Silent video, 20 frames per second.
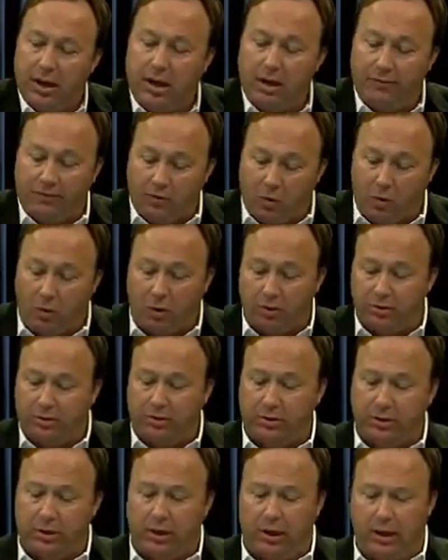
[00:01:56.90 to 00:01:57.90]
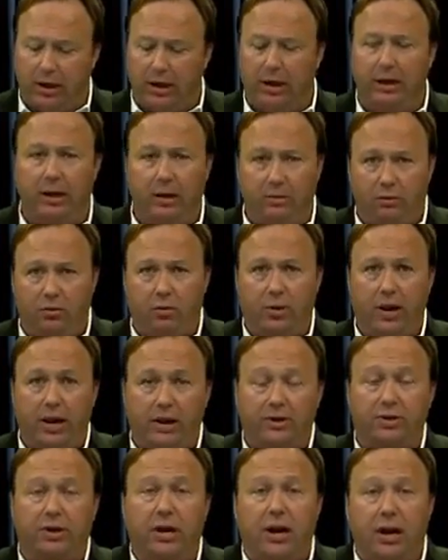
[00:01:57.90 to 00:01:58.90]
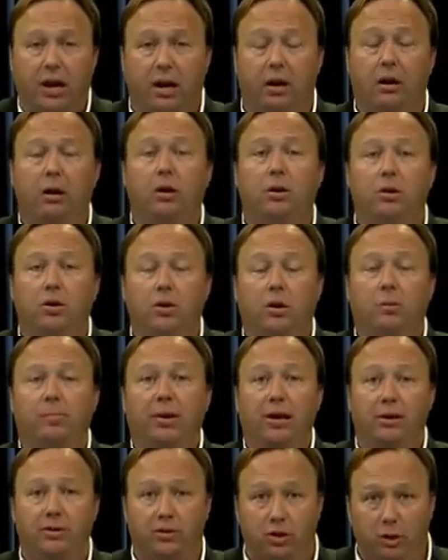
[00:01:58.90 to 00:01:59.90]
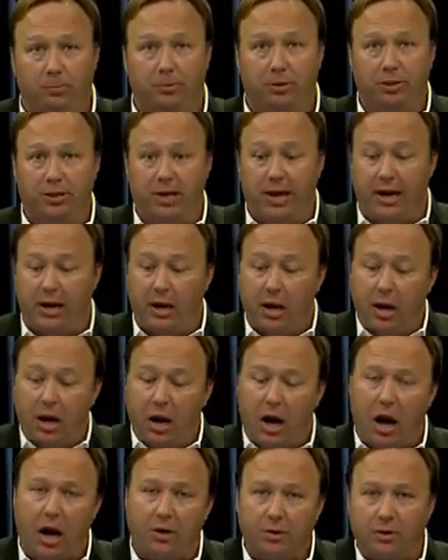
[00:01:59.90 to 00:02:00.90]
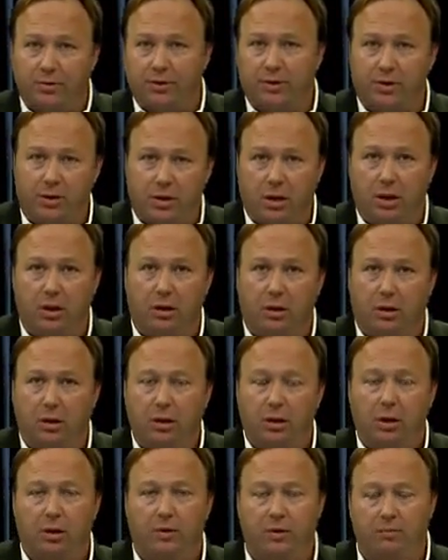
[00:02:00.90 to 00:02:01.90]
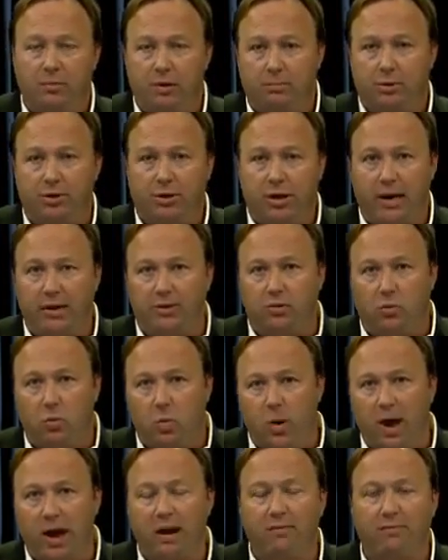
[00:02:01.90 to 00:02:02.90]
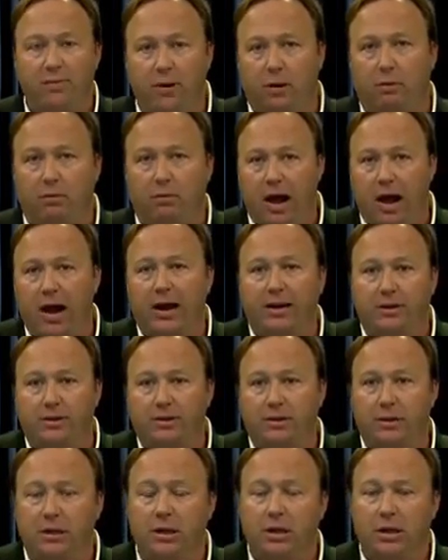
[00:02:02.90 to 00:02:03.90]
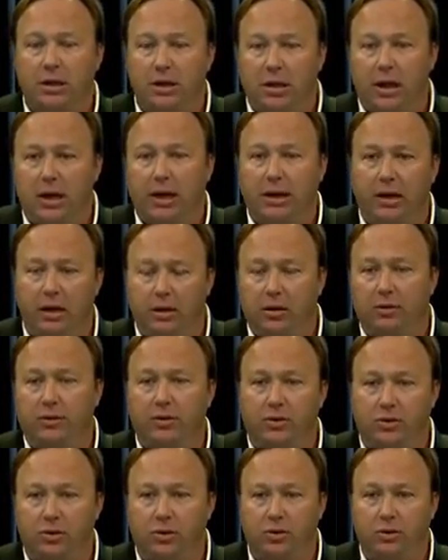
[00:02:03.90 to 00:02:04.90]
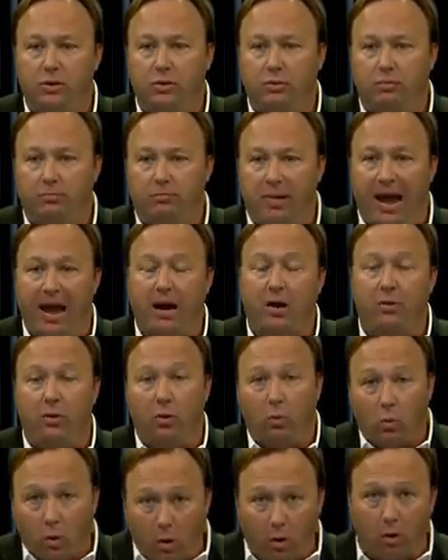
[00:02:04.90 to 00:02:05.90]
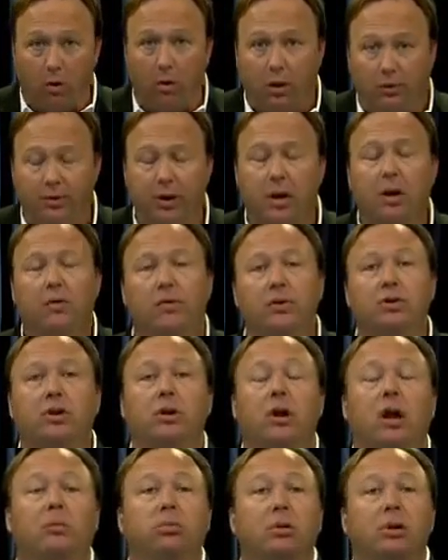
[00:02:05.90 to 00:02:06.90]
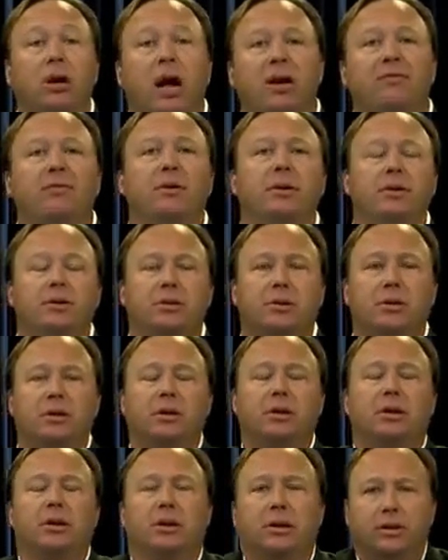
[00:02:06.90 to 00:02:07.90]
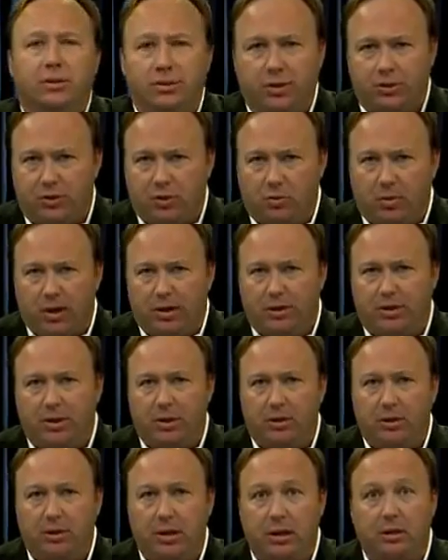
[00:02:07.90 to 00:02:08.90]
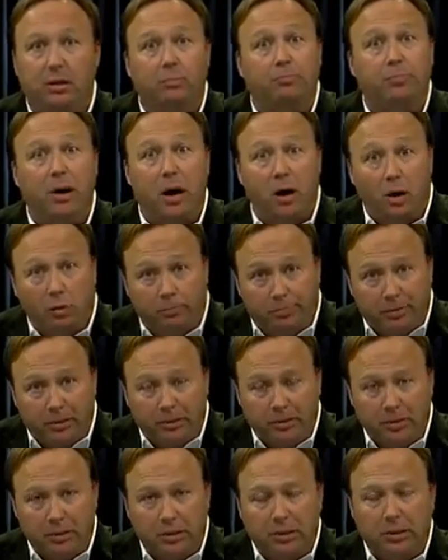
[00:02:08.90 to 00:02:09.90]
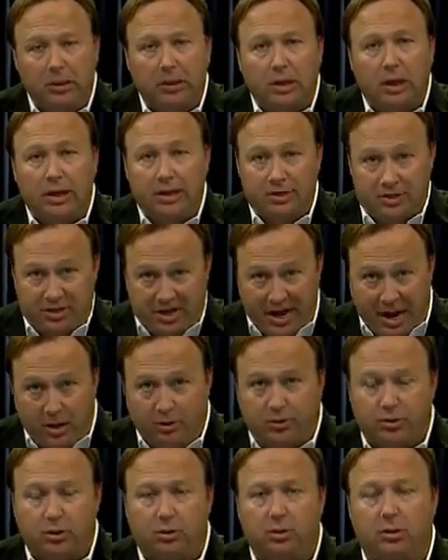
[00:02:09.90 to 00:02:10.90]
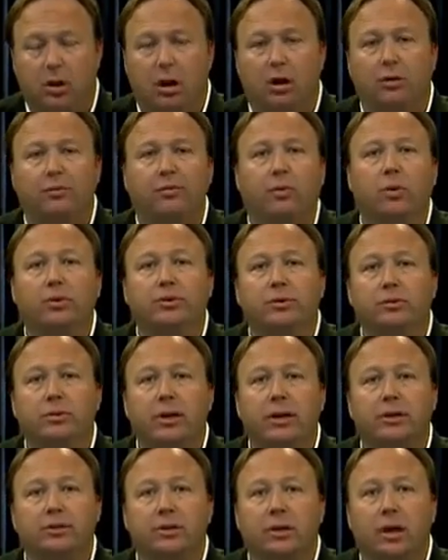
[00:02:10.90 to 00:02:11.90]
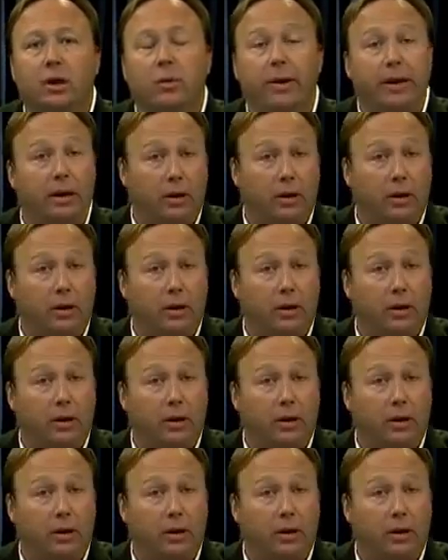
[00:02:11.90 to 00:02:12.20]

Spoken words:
And of course, it creates a European superstate. Under this deal, the member states waive rights into this new Bank of the World, this global governance situation that the Pope, his council, called for 2 days ago.